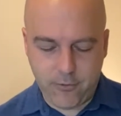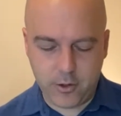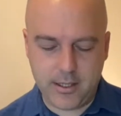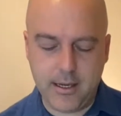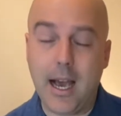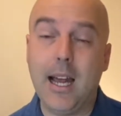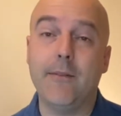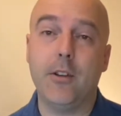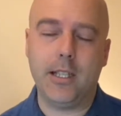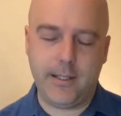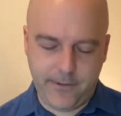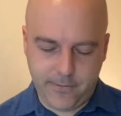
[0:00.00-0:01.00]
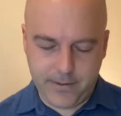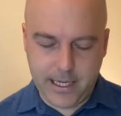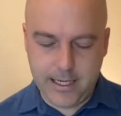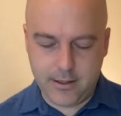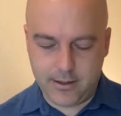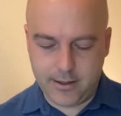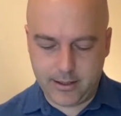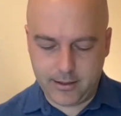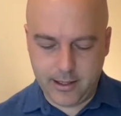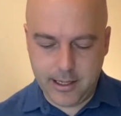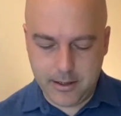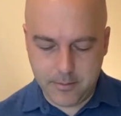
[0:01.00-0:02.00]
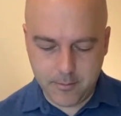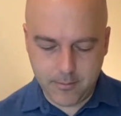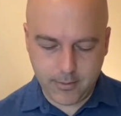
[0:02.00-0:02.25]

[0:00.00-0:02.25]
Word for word: 49 verses 15 to 16.